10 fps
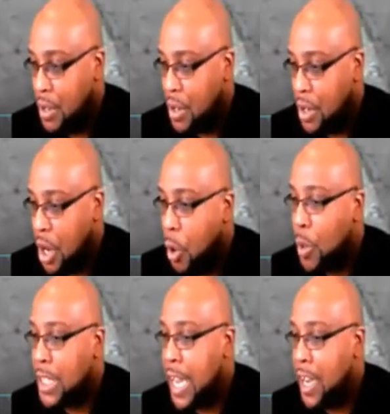
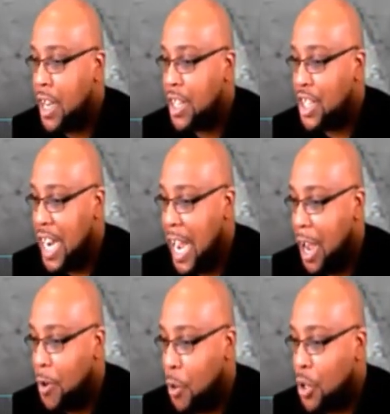Was that her
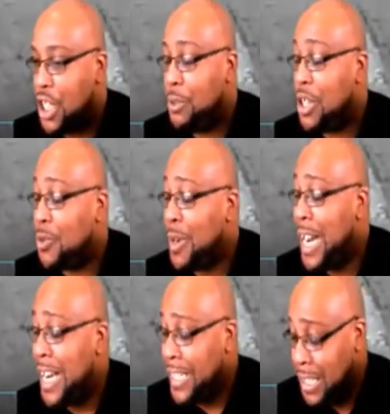child, or she was just
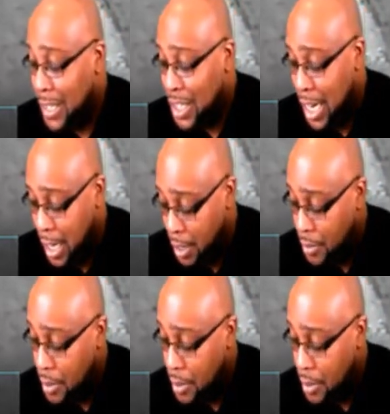related to the child?